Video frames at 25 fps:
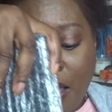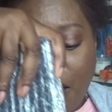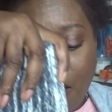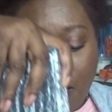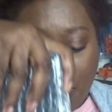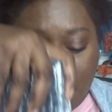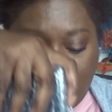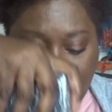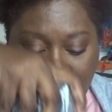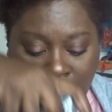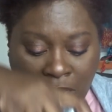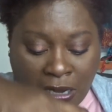
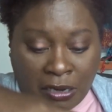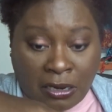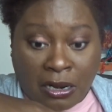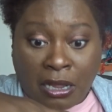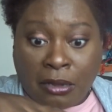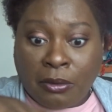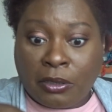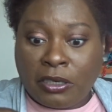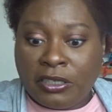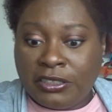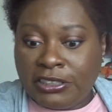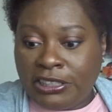
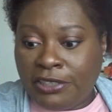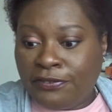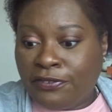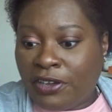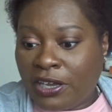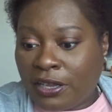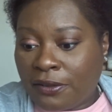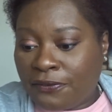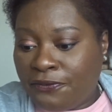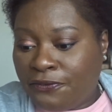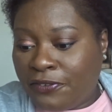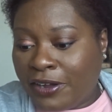I'm going to see if
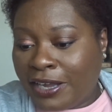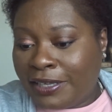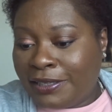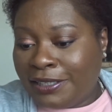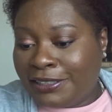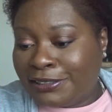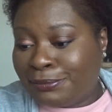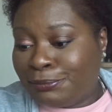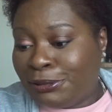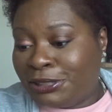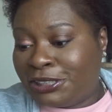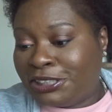I can find
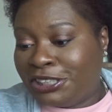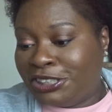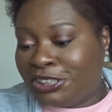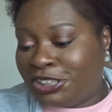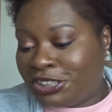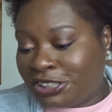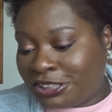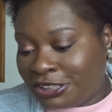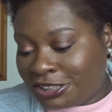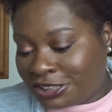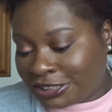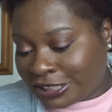this missing
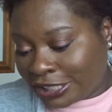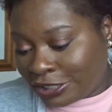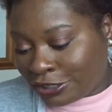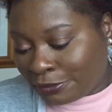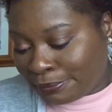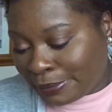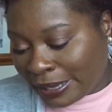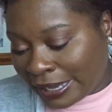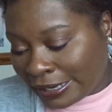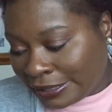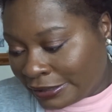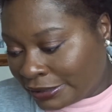shadow
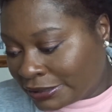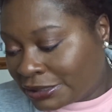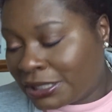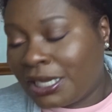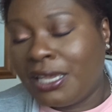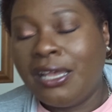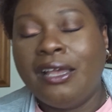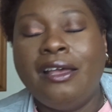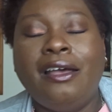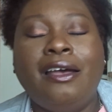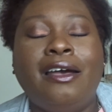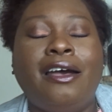palette.
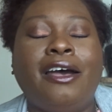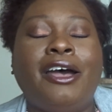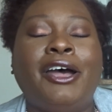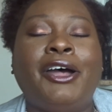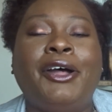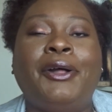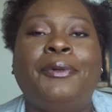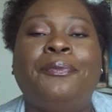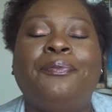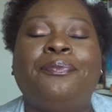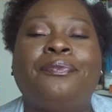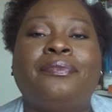
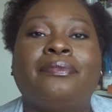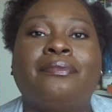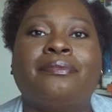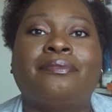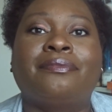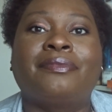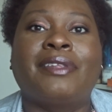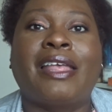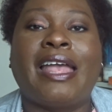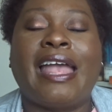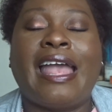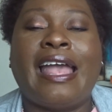
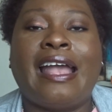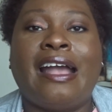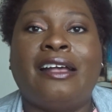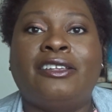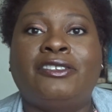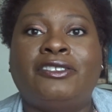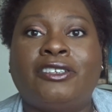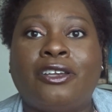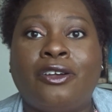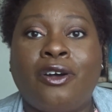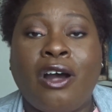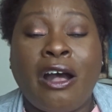
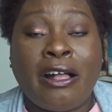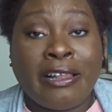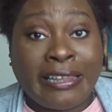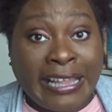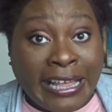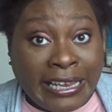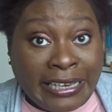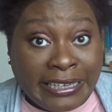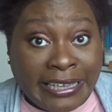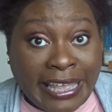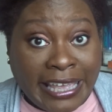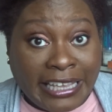So I'll
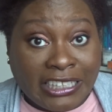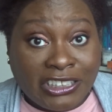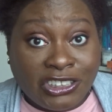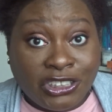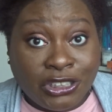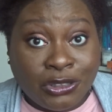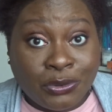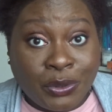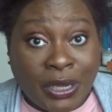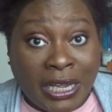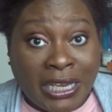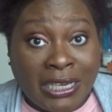
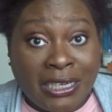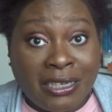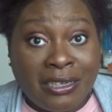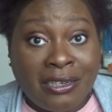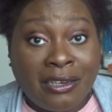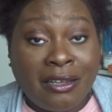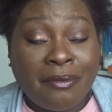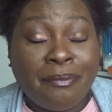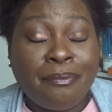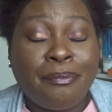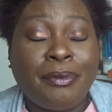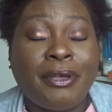allocate you a
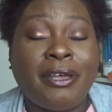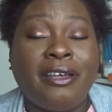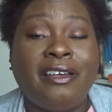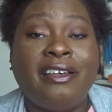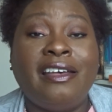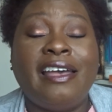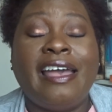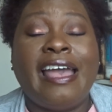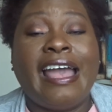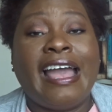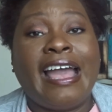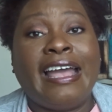number,
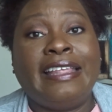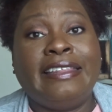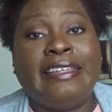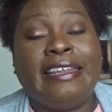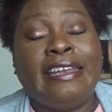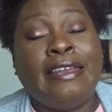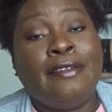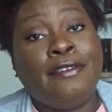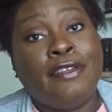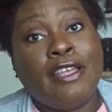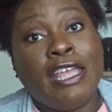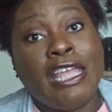and
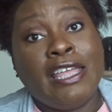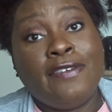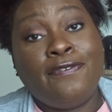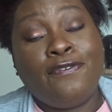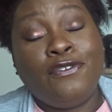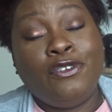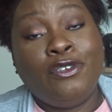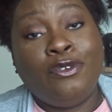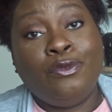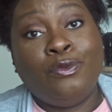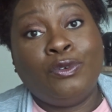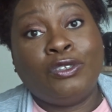
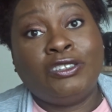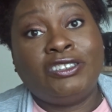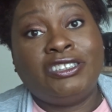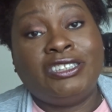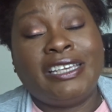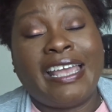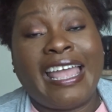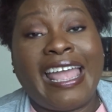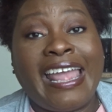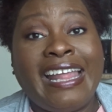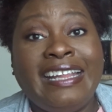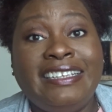if you want
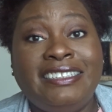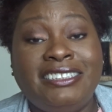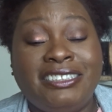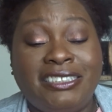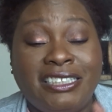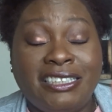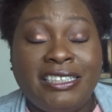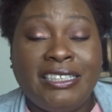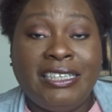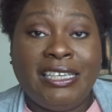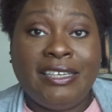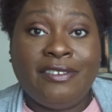to enter
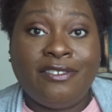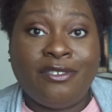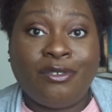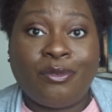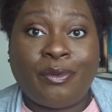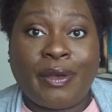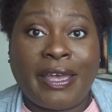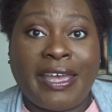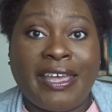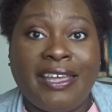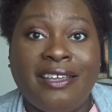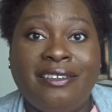the
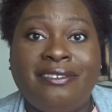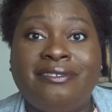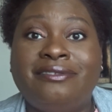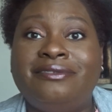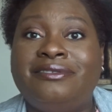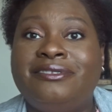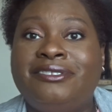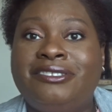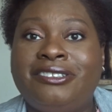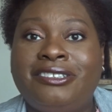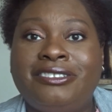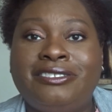giveaway,
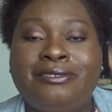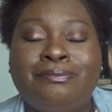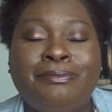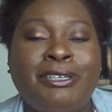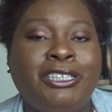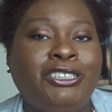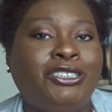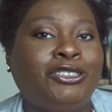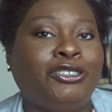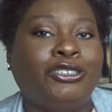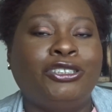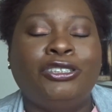just
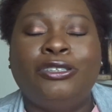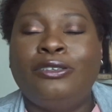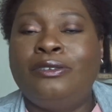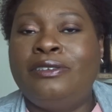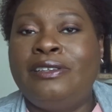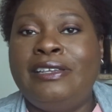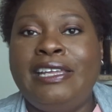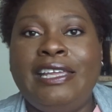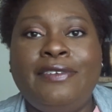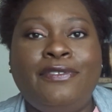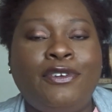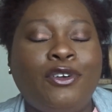make sure you
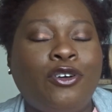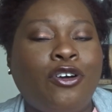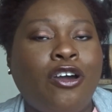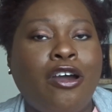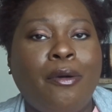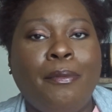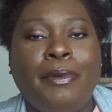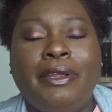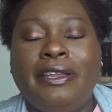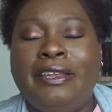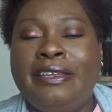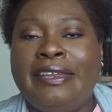leave a
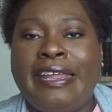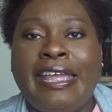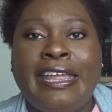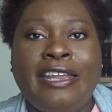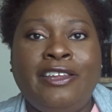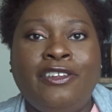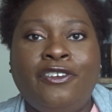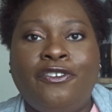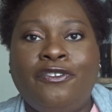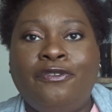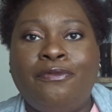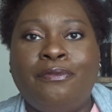comment in
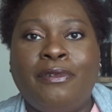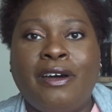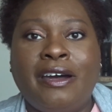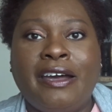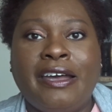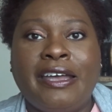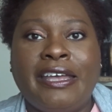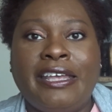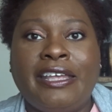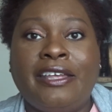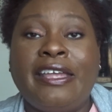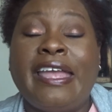any of
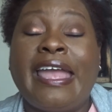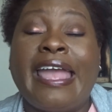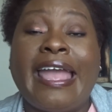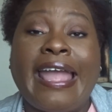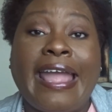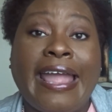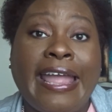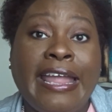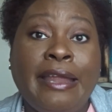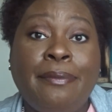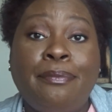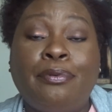my
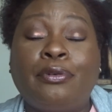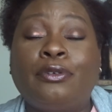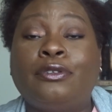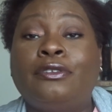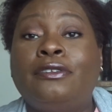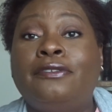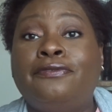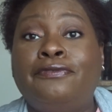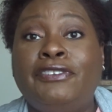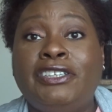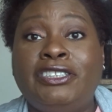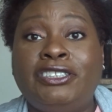
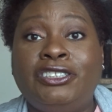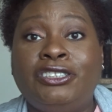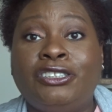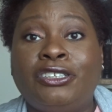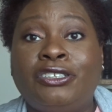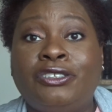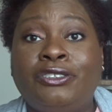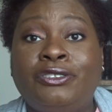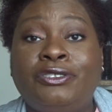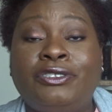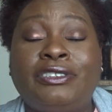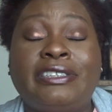April
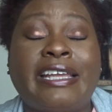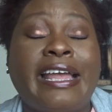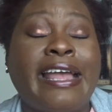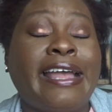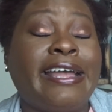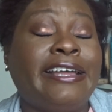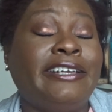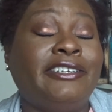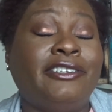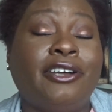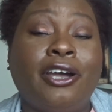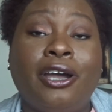videos,
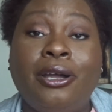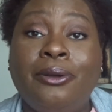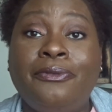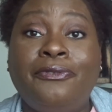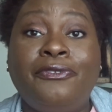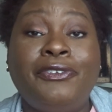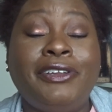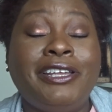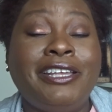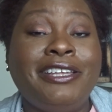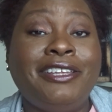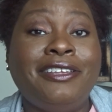and
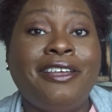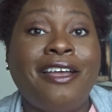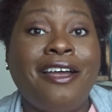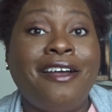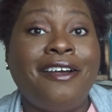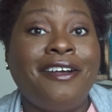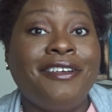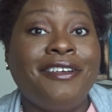hopefully